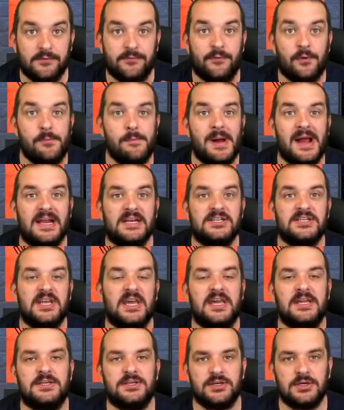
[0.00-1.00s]
For
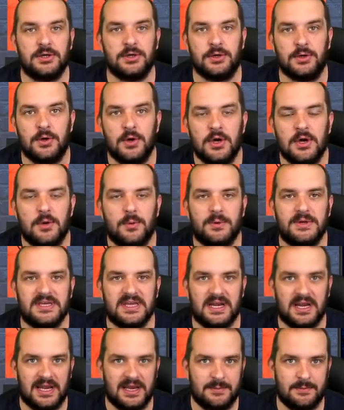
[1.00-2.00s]
Matchday 2, we
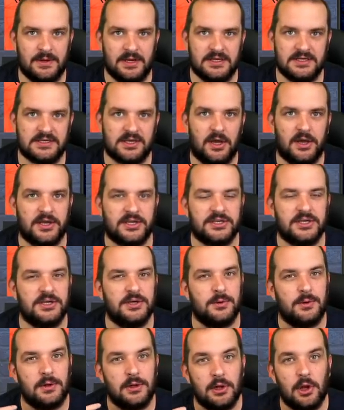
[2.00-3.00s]
did a Limitless guide because I
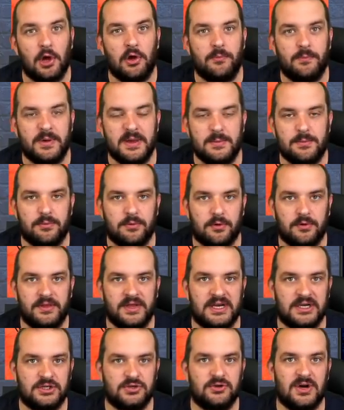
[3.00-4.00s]
knew a lot of people were on
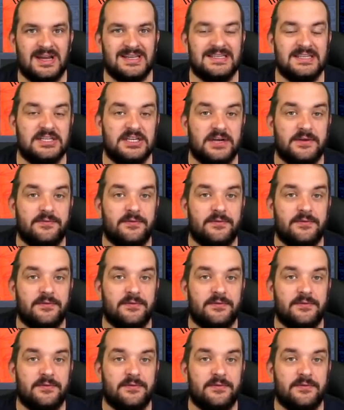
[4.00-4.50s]
that strategy.